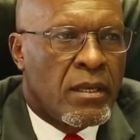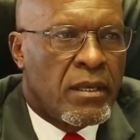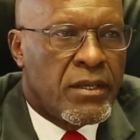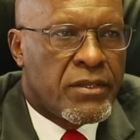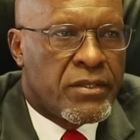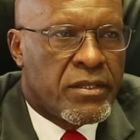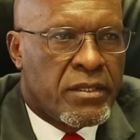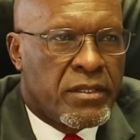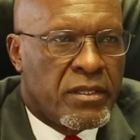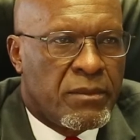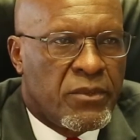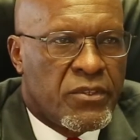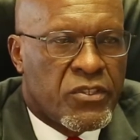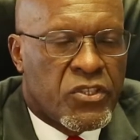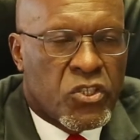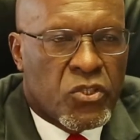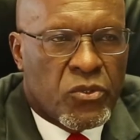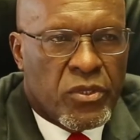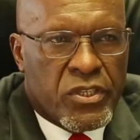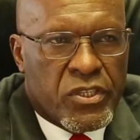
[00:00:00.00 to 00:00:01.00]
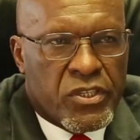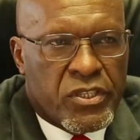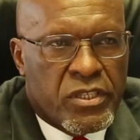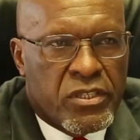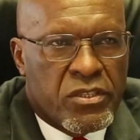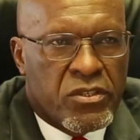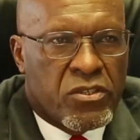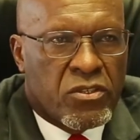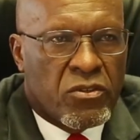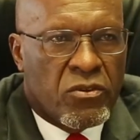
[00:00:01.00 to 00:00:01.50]
As a
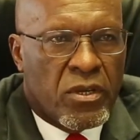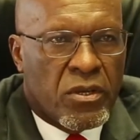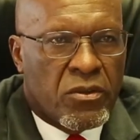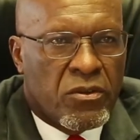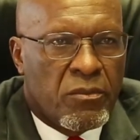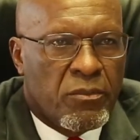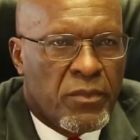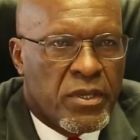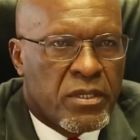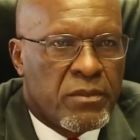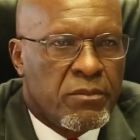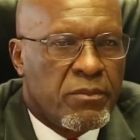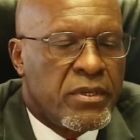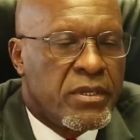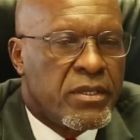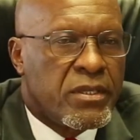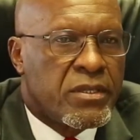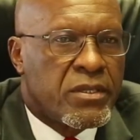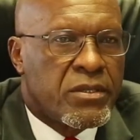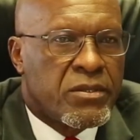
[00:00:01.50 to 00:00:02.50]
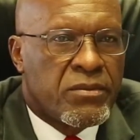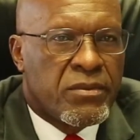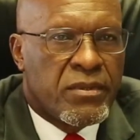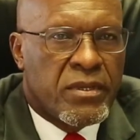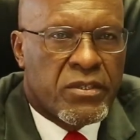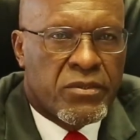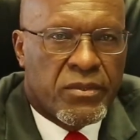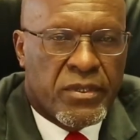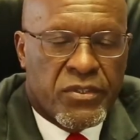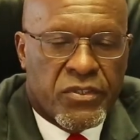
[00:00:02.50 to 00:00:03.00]
demonstration to our commitment to
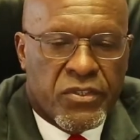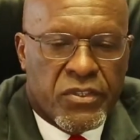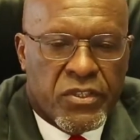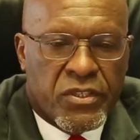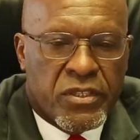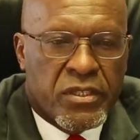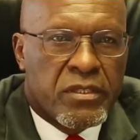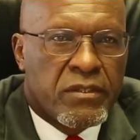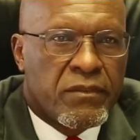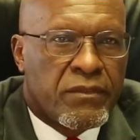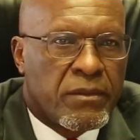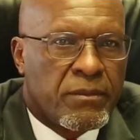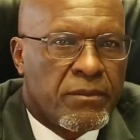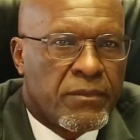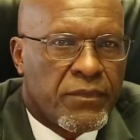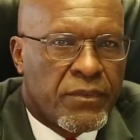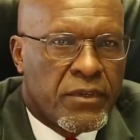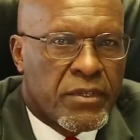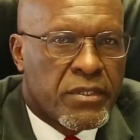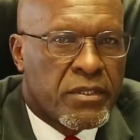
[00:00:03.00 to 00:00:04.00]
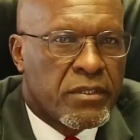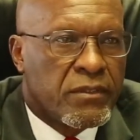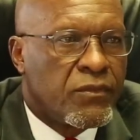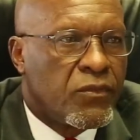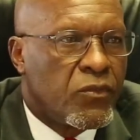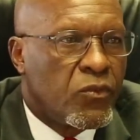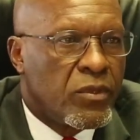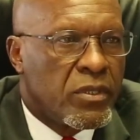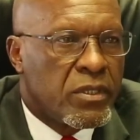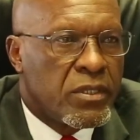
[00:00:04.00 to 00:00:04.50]
the transition from fossil
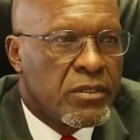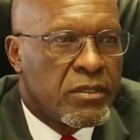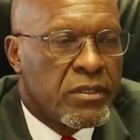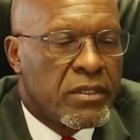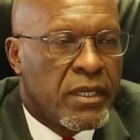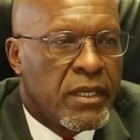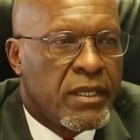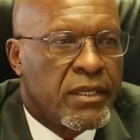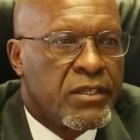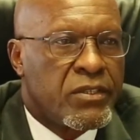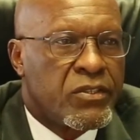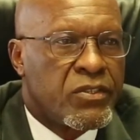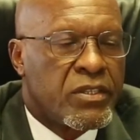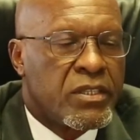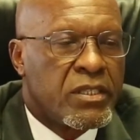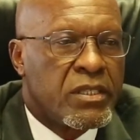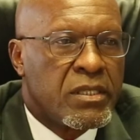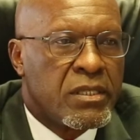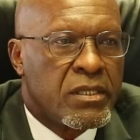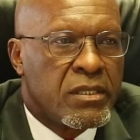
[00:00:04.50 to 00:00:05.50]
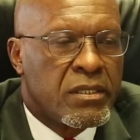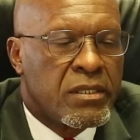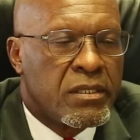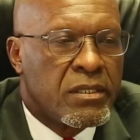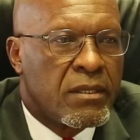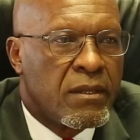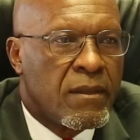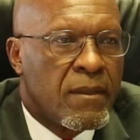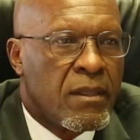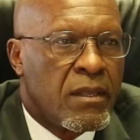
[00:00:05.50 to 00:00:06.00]
fuel energy,
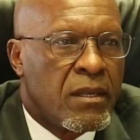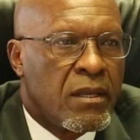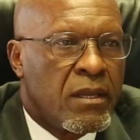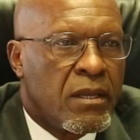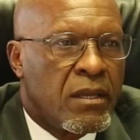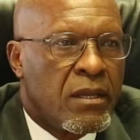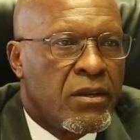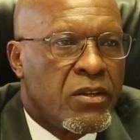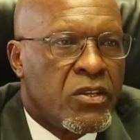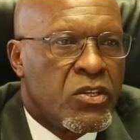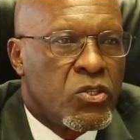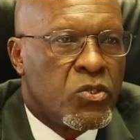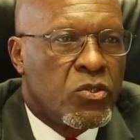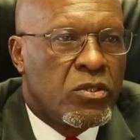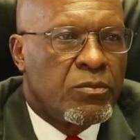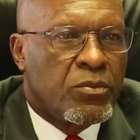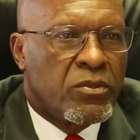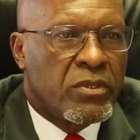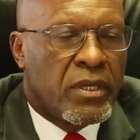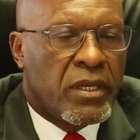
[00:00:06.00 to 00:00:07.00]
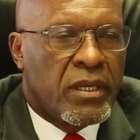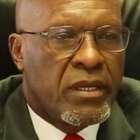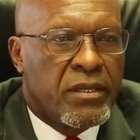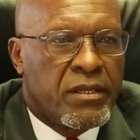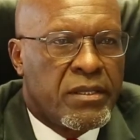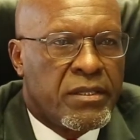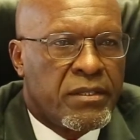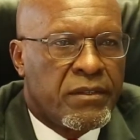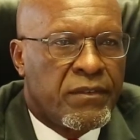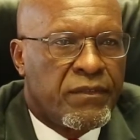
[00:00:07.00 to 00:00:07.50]
renewable
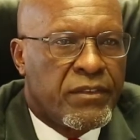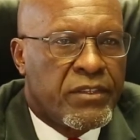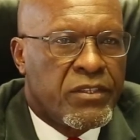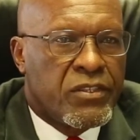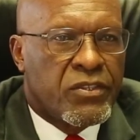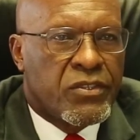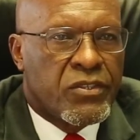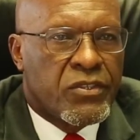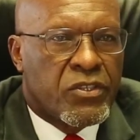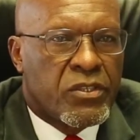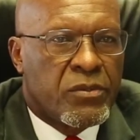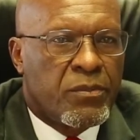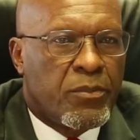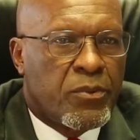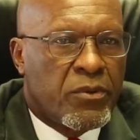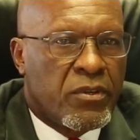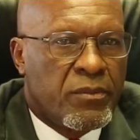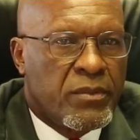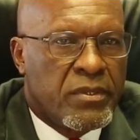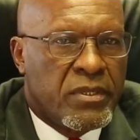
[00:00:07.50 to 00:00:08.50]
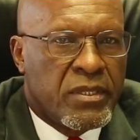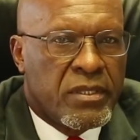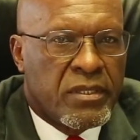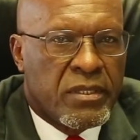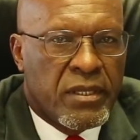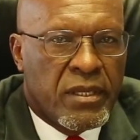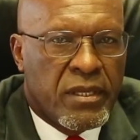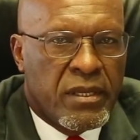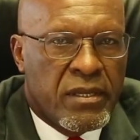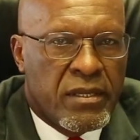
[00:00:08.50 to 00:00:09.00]
energy features
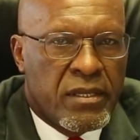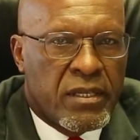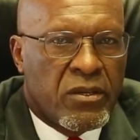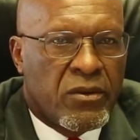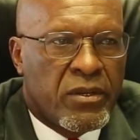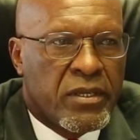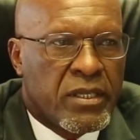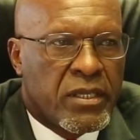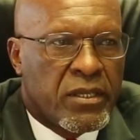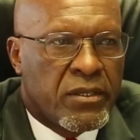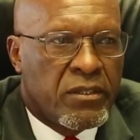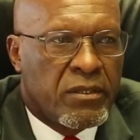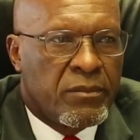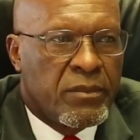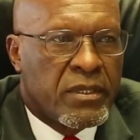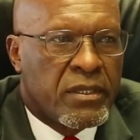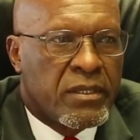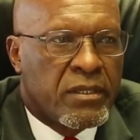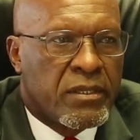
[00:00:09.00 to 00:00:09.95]
prominently in our economic